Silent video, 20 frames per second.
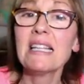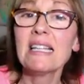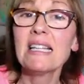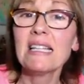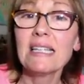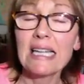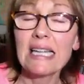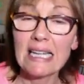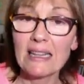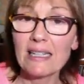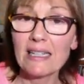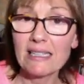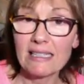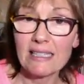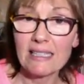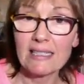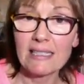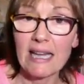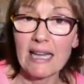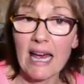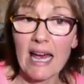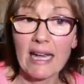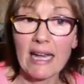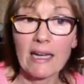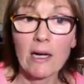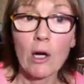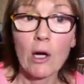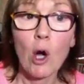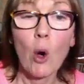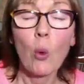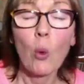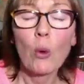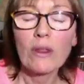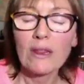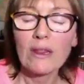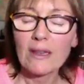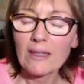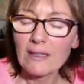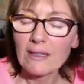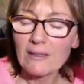needless to say, with a
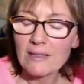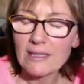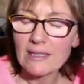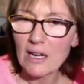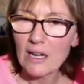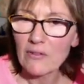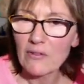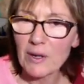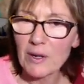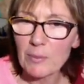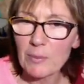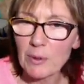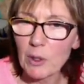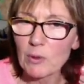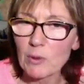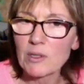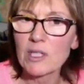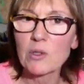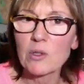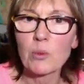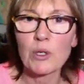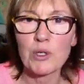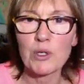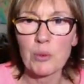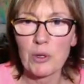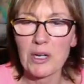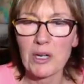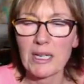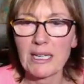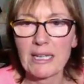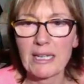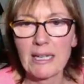little self-hypnosis, which we're going to get